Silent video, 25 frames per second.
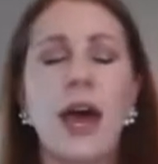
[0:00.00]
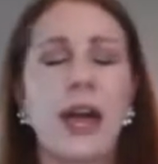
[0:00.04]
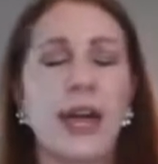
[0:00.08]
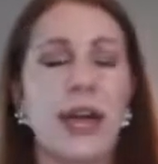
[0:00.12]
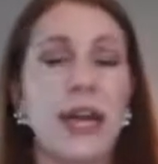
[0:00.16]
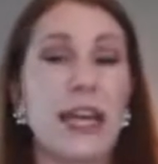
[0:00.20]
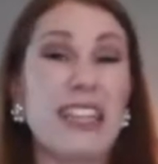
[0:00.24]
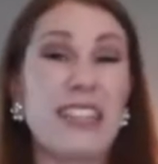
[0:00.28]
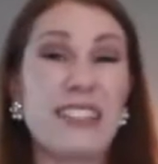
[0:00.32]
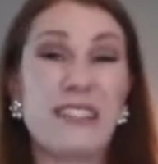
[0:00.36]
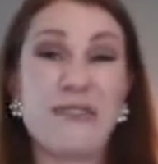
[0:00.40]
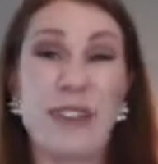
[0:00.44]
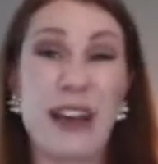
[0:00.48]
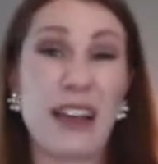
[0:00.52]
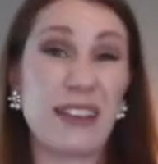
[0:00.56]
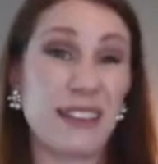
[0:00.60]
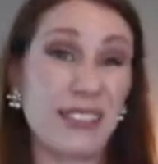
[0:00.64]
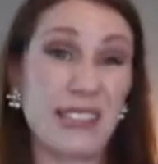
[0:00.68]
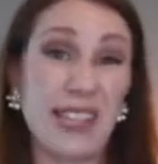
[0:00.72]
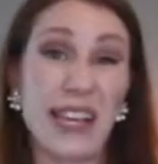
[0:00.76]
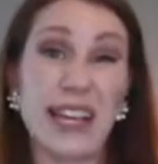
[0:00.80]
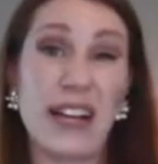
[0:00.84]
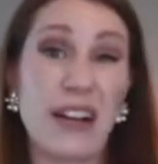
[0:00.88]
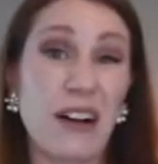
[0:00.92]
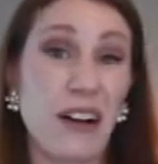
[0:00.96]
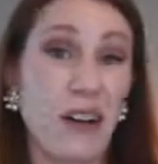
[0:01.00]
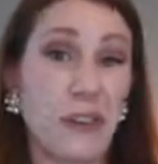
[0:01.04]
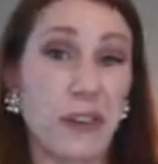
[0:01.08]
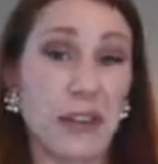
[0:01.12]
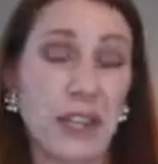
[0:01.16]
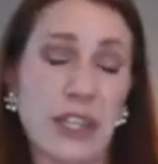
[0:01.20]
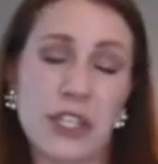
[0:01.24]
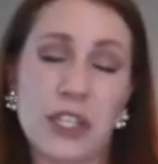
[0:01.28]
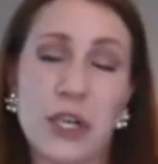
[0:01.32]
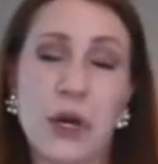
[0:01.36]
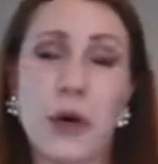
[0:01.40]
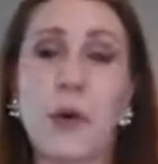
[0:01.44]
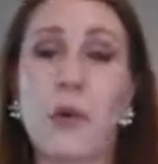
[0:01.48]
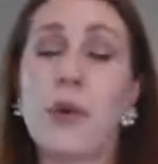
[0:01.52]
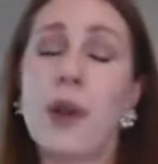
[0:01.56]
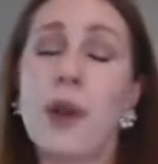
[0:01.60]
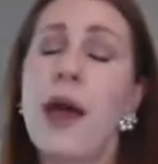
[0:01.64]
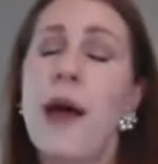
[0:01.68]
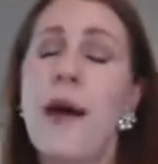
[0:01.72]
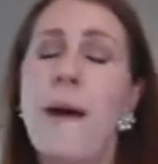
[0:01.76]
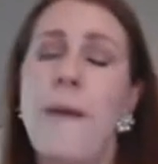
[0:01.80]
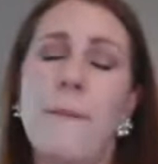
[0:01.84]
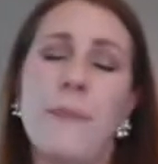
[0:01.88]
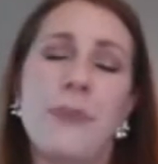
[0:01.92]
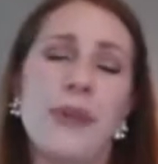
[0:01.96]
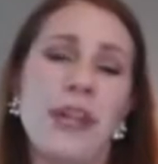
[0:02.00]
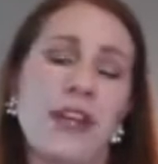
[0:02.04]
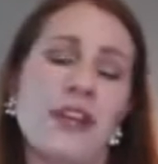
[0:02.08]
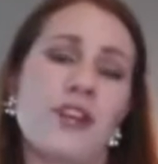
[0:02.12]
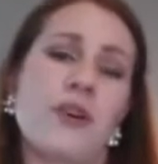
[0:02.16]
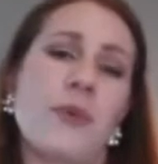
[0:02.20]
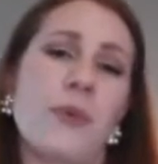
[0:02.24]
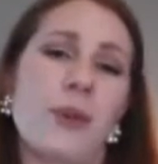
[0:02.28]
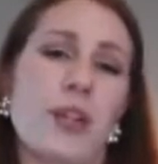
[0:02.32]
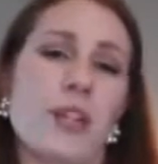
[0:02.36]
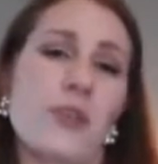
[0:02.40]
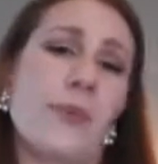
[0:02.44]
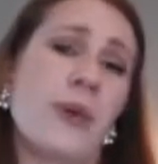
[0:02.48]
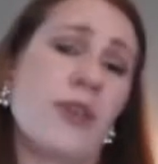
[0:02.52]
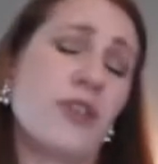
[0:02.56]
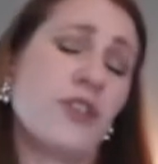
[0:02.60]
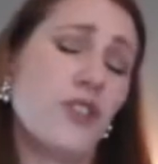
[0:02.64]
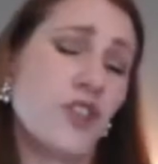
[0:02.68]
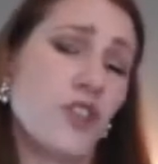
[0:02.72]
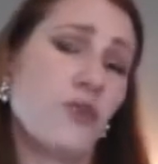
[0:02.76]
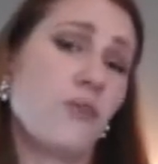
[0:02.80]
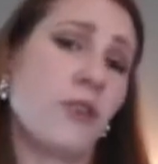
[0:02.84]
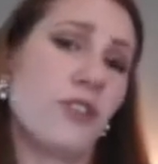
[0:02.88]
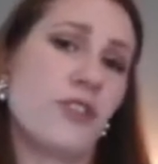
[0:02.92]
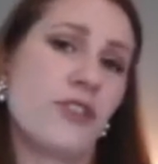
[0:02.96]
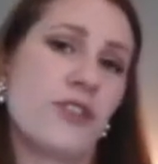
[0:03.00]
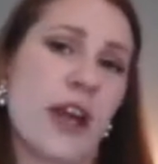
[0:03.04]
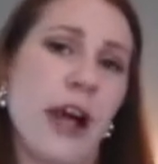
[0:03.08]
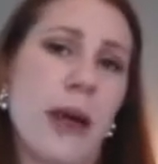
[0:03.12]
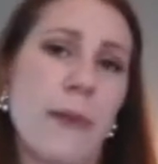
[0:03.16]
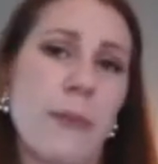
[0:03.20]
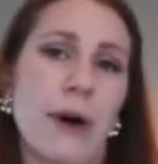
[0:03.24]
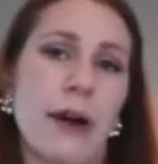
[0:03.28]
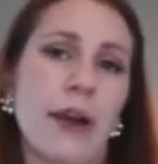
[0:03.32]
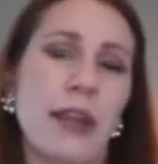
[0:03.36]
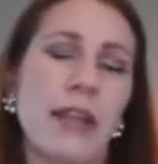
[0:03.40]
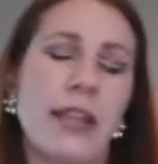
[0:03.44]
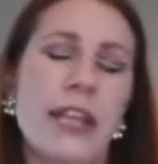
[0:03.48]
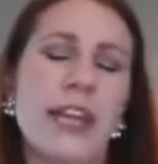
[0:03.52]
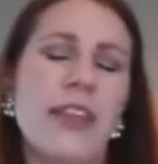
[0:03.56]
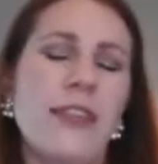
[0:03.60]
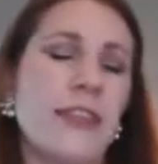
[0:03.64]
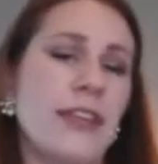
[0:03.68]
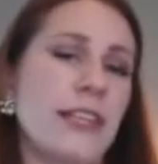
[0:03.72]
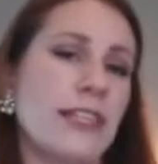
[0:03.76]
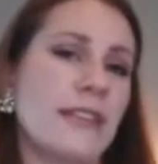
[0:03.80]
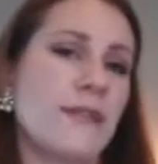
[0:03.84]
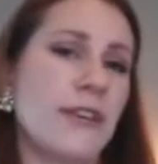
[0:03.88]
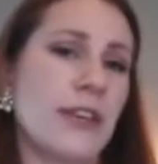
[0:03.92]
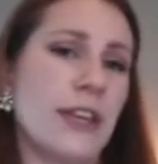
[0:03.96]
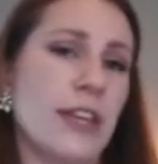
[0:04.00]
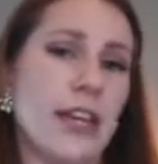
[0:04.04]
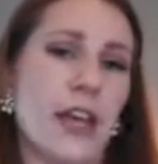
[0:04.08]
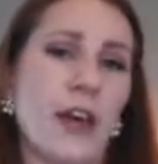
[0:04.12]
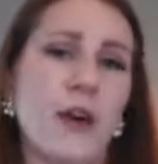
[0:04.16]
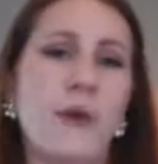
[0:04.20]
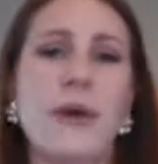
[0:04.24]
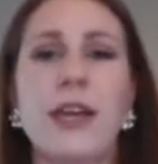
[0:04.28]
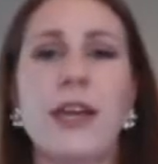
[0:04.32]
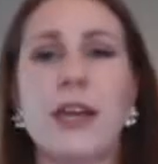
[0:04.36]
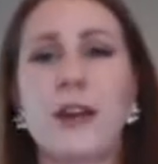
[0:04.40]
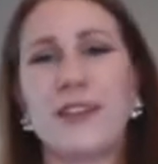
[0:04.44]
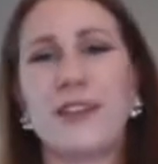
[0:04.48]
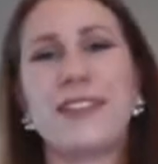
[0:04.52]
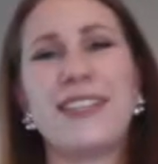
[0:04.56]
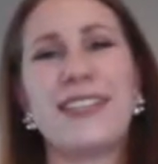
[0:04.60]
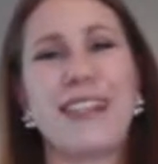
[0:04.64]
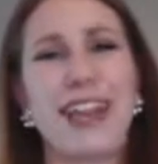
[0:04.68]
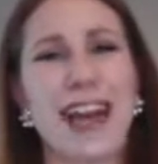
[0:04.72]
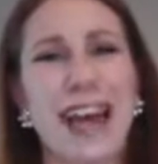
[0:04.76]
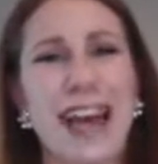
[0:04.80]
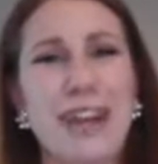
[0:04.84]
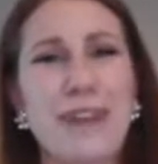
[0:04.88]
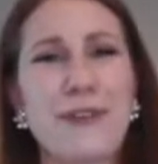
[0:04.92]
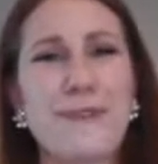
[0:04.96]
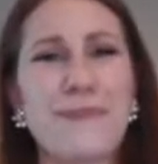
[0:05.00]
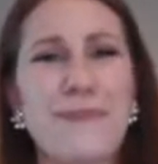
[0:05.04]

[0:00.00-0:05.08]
It's fascinating all on its own, but I don't want to spend too much time on it in this video here today.